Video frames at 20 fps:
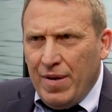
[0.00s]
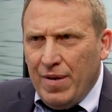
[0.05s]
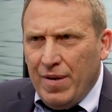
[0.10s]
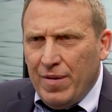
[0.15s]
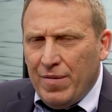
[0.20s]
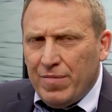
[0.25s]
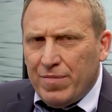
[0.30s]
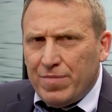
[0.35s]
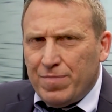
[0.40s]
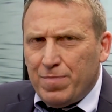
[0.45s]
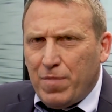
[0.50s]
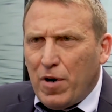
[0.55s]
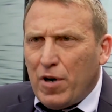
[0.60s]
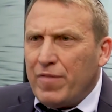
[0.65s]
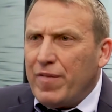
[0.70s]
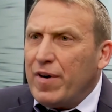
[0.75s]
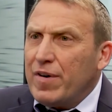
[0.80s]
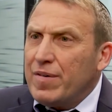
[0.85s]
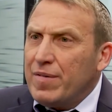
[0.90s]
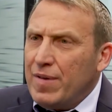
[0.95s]
to part
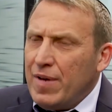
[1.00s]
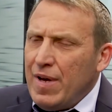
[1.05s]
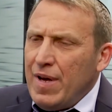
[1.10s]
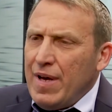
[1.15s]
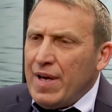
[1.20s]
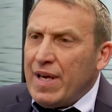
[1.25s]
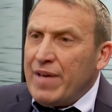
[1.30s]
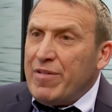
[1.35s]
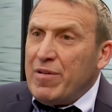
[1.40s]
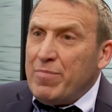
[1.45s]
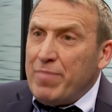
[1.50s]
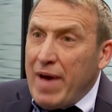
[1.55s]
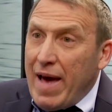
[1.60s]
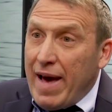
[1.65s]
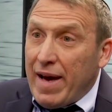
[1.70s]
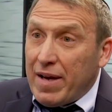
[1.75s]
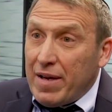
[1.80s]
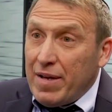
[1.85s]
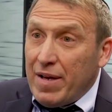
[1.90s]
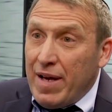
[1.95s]
of our giving
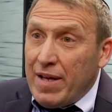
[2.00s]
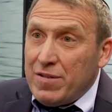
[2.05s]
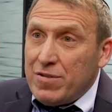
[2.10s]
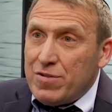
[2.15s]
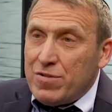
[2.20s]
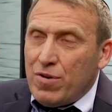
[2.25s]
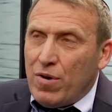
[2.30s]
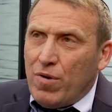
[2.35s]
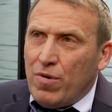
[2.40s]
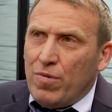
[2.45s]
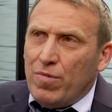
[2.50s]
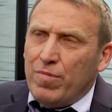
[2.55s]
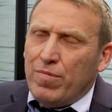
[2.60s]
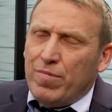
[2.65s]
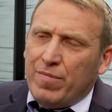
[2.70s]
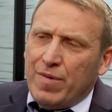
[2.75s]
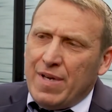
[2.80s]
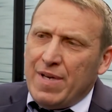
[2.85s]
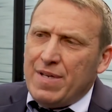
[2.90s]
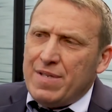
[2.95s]
back. And so
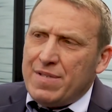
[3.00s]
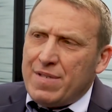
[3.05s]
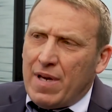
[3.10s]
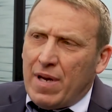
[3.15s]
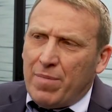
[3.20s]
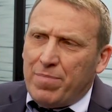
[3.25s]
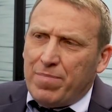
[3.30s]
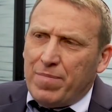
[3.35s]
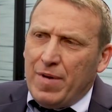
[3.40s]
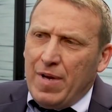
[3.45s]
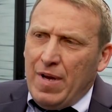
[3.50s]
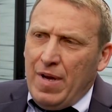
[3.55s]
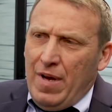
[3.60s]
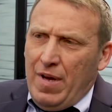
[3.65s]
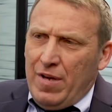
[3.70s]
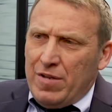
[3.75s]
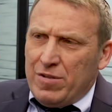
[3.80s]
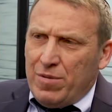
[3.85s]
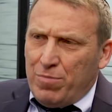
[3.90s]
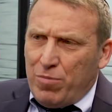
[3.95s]
we set up
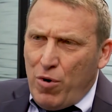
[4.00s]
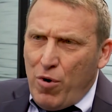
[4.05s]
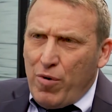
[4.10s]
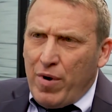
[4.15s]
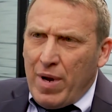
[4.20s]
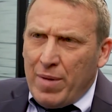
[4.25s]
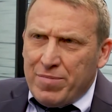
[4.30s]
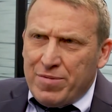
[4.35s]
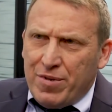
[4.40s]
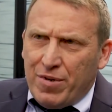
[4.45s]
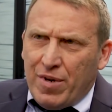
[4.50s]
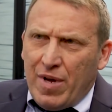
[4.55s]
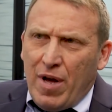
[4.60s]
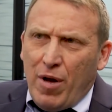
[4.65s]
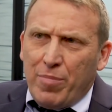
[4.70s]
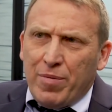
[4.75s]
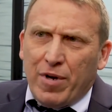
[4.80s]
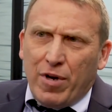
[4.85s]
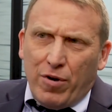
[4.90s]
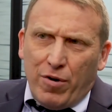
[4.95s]
some programs here to
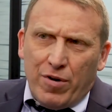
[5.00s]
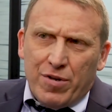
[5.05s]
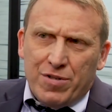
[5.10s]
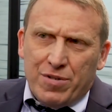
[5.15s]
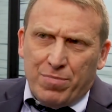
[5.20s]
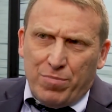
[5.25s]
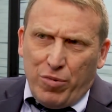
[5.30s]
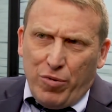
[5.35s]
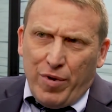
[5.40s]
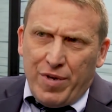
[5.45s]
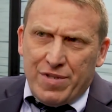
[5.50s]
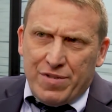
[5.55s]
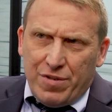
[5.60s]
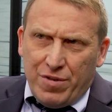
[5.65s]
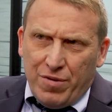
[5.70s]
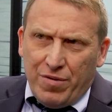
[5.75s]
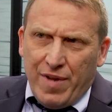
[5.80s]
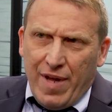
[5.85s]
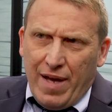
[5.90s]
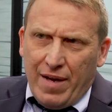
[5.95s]
help encourage employees to
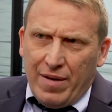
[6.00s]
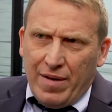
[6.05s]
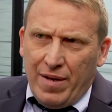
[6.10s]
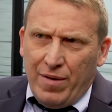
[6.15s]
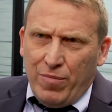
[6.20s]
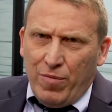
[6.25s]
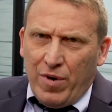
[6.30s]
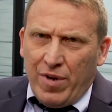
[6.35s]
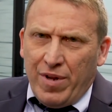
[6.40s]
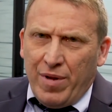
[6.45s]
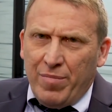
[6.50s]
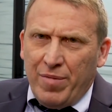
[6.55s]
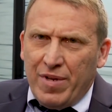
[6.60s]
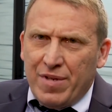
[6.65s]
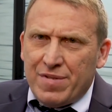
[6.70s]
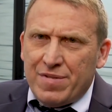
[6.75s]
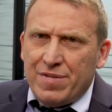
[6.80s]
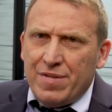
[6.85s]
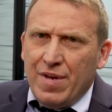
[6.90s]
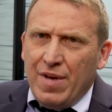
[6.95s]
do that. And one of them
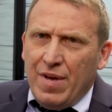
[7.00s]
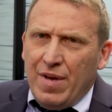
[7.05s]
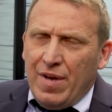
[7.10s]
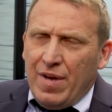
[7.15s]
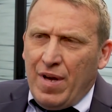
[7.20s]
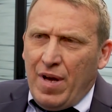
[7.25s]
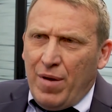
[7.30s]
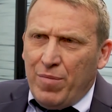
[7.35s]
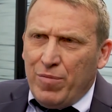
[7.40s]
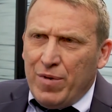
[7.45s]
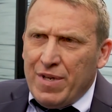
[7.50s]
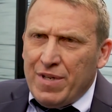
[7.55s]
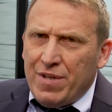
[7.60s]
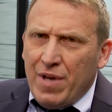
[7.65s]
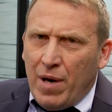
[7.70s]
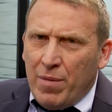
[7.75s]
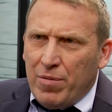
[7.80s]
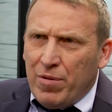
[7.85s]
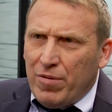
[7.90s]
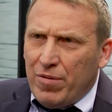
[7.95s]
is um, we
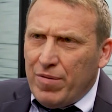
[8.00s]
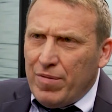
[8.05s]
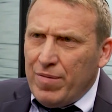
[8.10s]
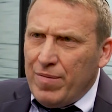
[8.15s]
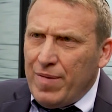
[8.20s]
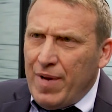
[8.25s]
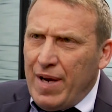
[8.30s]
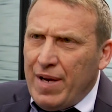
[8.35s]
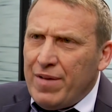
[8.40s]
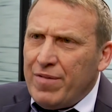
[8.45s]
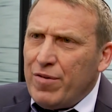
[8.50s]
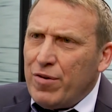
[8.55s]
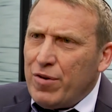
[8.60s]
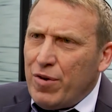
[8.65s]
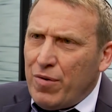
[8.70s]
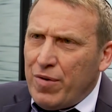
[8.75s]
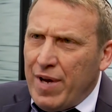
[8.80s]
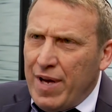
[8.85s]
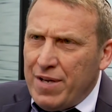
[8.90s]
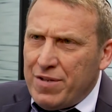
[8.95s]
double any of their
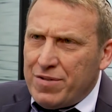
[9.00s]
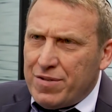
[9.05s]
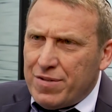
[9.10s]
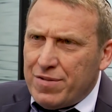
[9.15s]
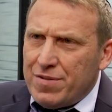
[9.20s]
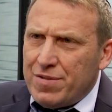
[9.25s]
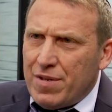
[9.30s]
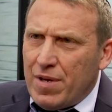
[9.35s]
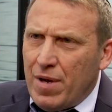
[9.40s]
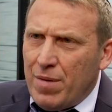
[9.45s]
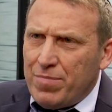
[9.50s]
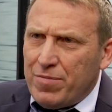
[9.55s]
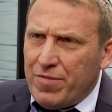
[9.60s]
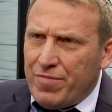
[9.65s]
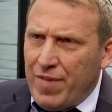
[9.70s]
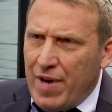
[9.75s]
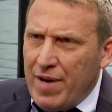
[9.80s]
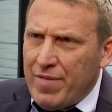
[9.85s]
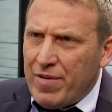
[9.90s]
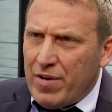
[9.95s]
donations up to
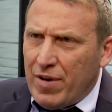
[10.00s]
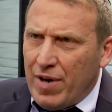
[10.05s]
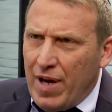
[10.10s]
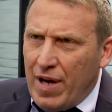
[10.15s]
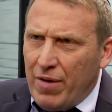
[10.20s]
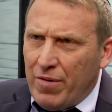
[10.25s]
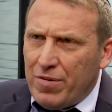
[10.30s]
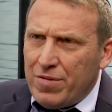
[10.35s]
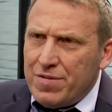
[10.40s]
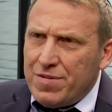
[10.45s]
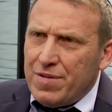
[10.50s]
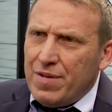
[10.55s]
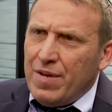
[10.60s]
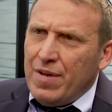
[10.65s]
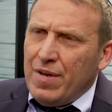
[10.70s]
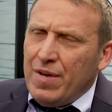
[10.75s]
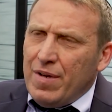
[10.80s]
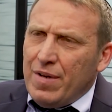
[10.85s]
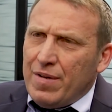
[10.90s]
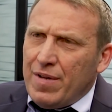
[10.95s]
$500
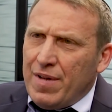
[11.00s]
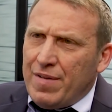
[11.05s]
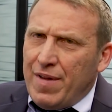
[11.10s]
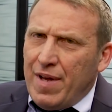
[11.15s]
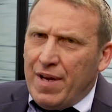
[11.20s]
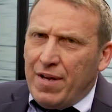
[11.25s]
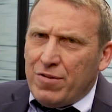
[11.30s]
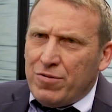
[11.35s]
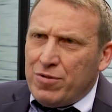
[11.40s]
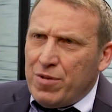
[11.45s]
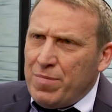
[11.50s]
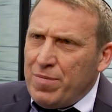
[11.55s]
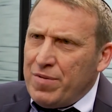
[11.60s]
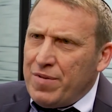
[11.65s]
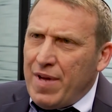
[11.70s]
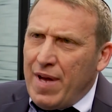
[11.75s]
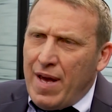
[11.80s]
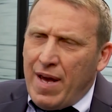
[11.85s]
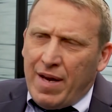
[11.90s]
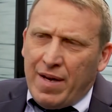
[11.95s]
that they
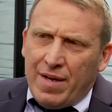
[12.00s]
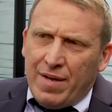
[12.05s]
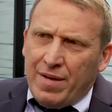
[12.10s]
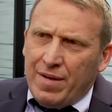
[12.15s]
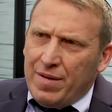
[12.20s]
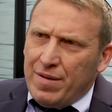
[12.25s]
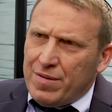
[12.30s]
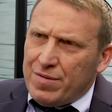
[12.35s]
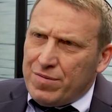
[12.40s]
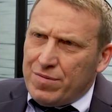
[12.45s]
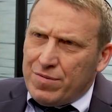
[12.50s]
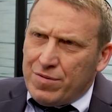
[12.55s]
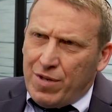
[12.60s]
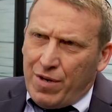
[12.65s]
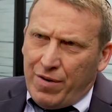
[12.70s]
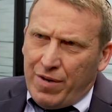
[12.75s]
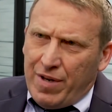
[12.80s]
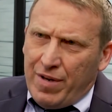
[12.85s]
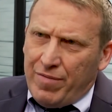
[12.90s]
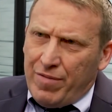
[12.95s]
contribute to any
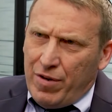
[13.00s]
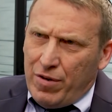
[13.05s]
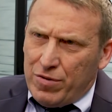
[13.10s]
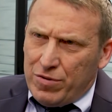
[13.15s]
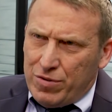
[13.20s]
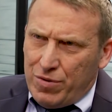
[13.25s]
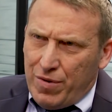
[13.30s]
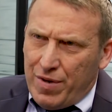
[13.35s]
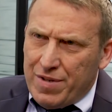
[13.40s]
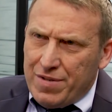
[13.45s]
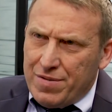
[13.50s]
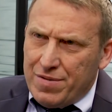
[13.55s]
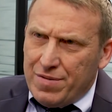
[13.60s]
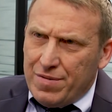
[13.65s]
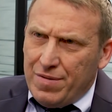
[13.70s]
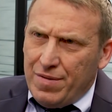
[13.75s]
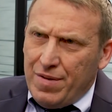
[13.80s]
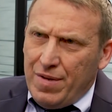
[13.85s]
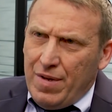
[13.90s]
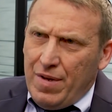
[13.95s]
charity of their choice